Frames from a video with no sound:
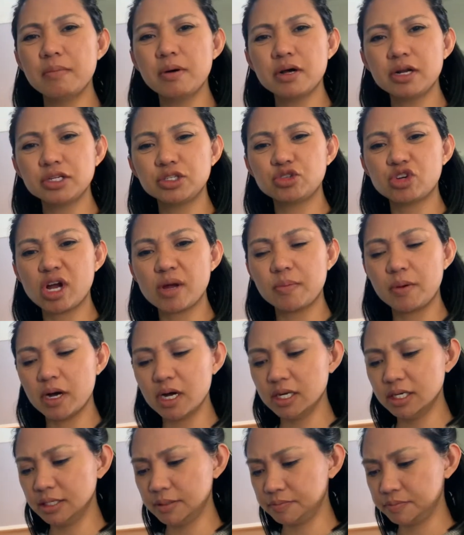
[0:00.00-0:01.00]
bought a
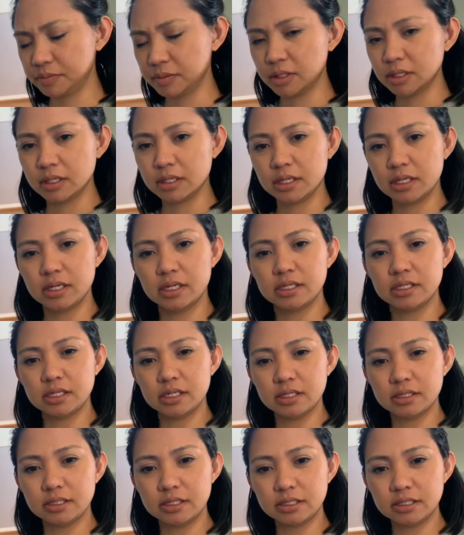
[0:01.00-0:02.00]
tripod.
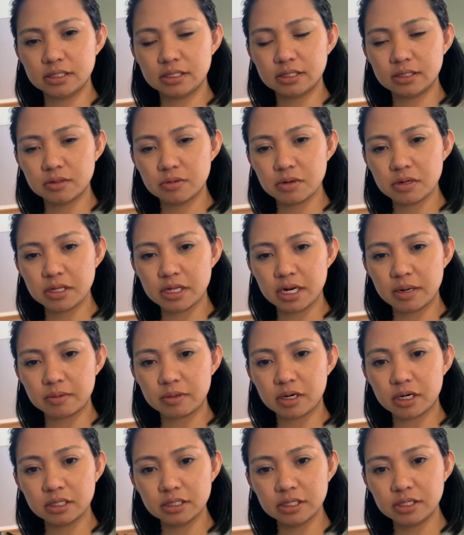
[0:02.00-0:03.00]
This is the one that I'm
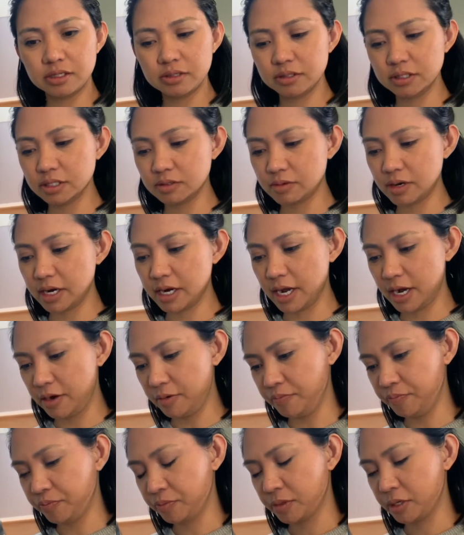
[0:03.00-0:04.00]
currently using right
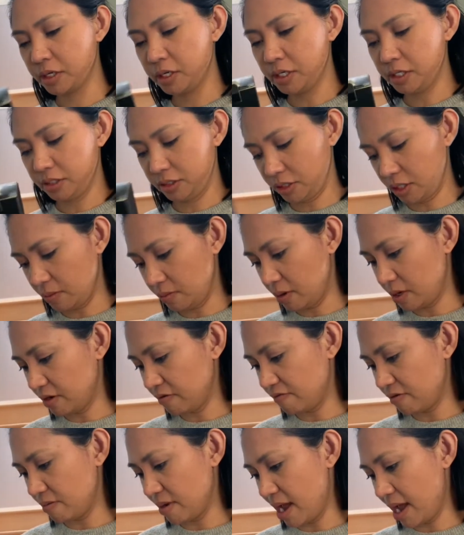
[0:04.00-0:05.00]
now. So I bought
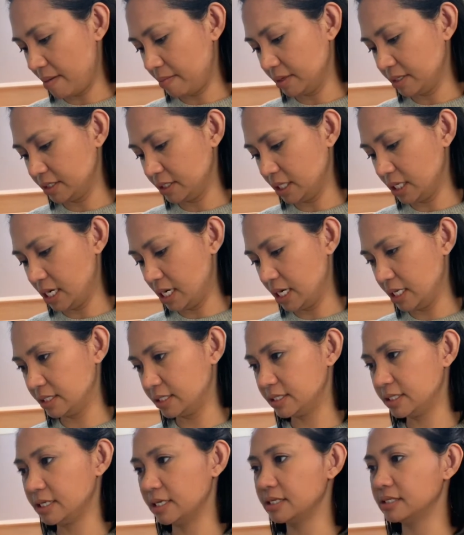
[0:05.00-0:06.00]
it from Amazon, and it
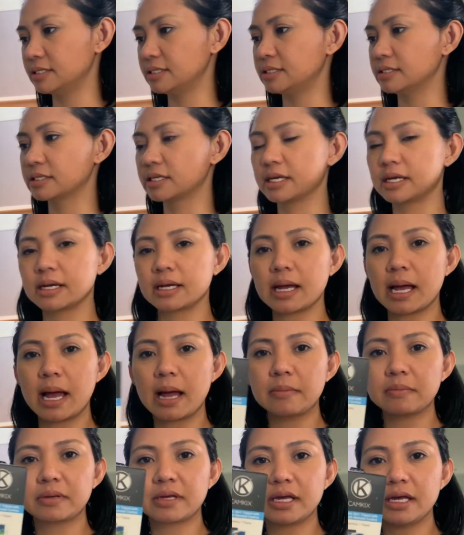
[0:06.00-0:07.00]
says
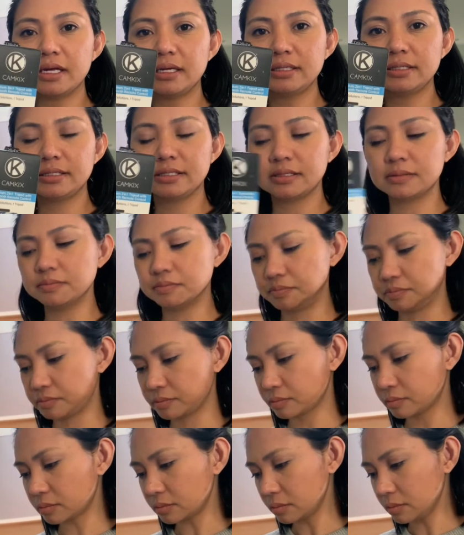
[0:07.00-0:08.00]
Cam Kicks.
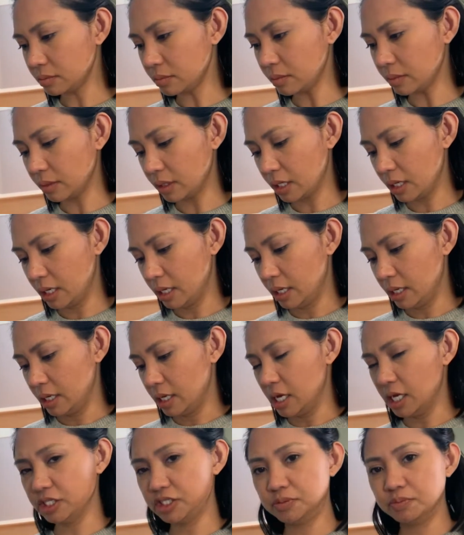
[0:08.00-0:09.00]

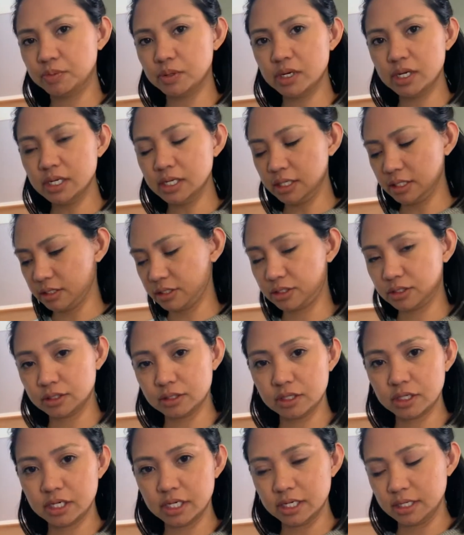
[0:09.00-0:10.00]
It's pretty
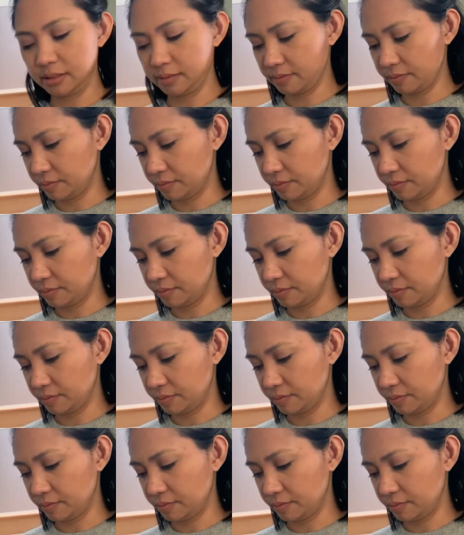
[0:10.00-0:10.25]
sturdy.